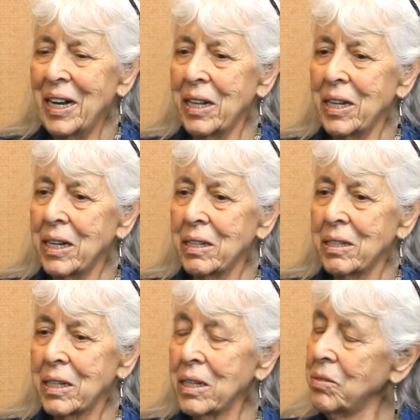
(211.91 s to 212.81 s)
And then
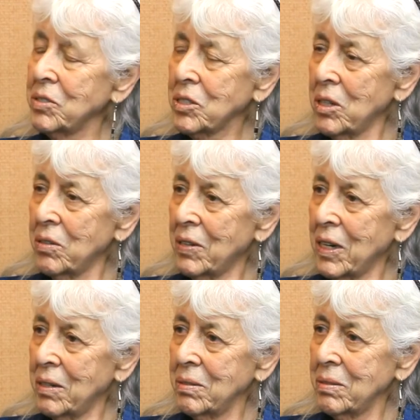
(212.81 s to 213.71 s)
the Cleveland School of
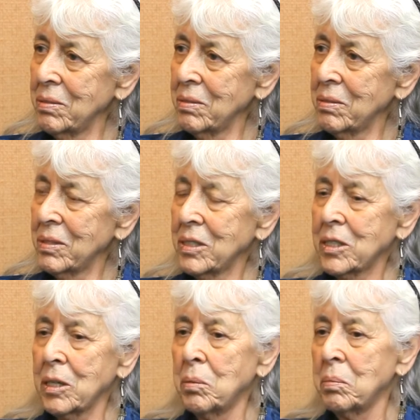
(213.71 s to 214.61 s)
Art,
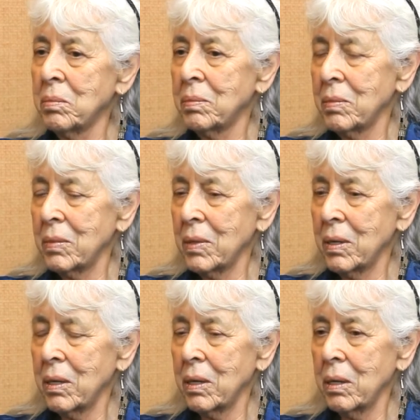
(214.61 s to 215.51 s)
some...
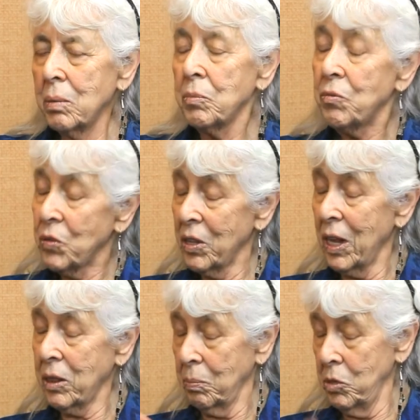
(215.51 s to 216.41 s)
Before
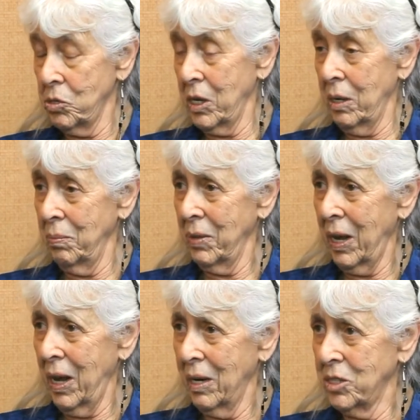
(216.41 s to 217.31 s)
that, the museum, they
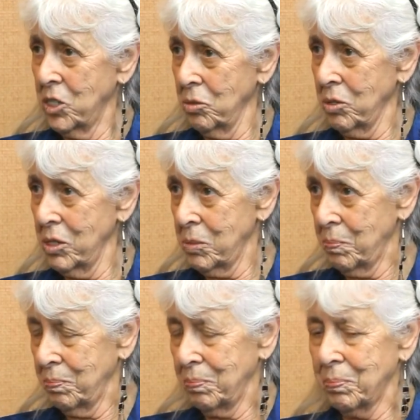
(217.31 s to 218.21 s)
had children's
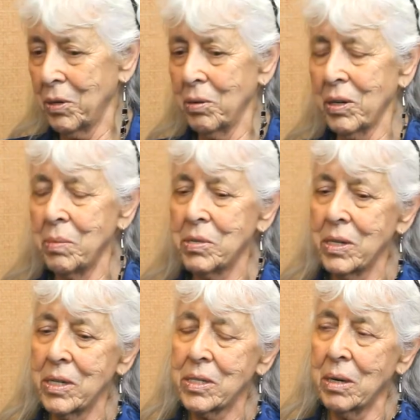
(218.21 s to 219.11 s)
programs.
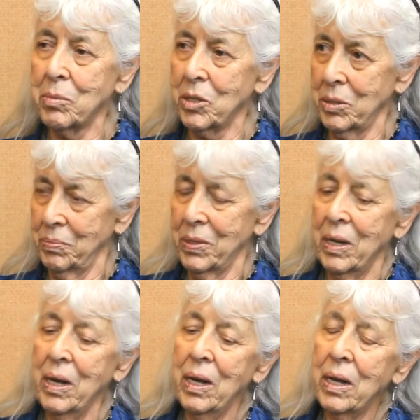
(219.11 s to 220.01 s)
Children's program, right,
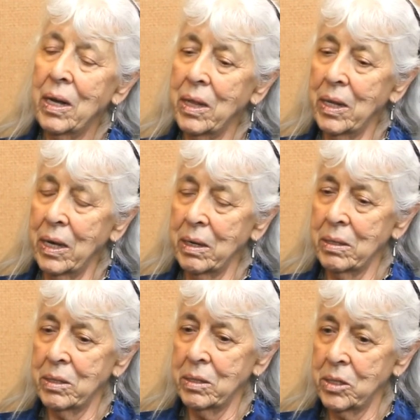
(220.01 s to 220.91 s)
right. And
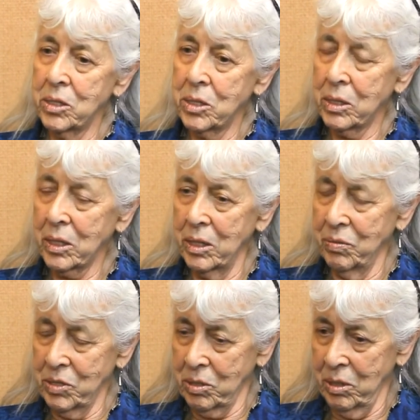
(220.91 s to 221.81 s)
then
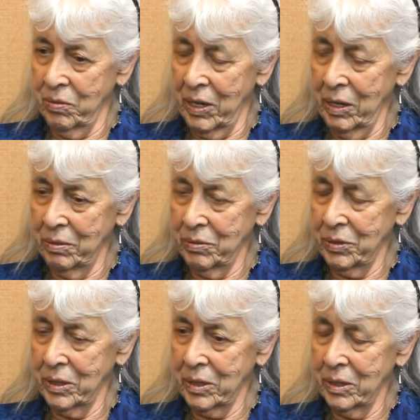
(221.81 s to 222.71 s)
Cleveland School of Art
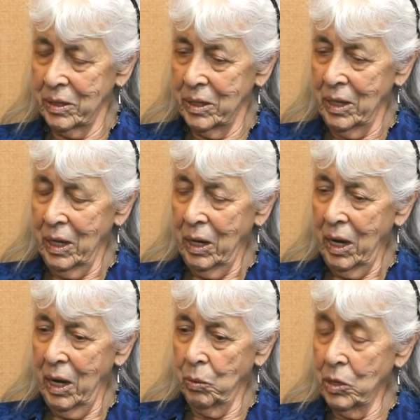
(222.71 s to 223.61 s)

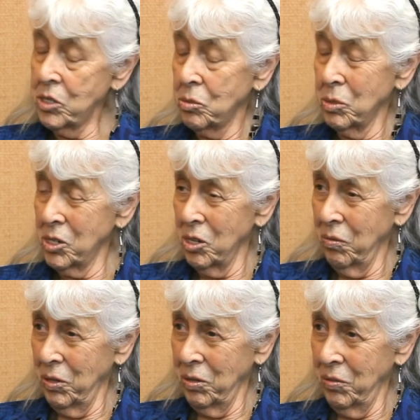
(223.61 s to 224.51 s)
and Western Reserve
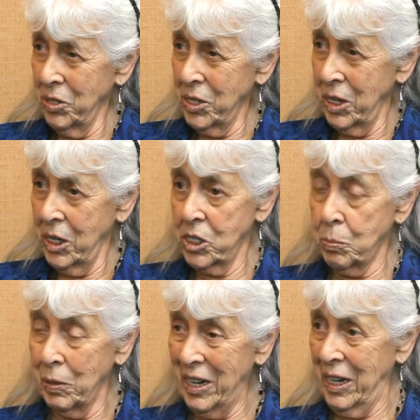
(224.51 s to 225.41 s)
University,
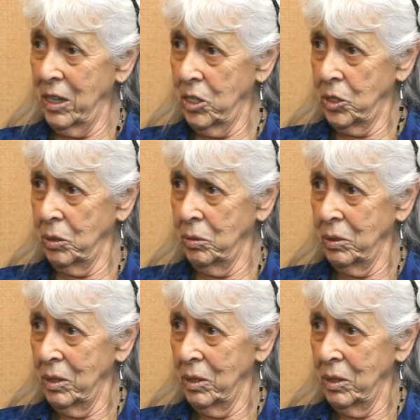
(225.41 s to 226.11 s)
splitting the 2.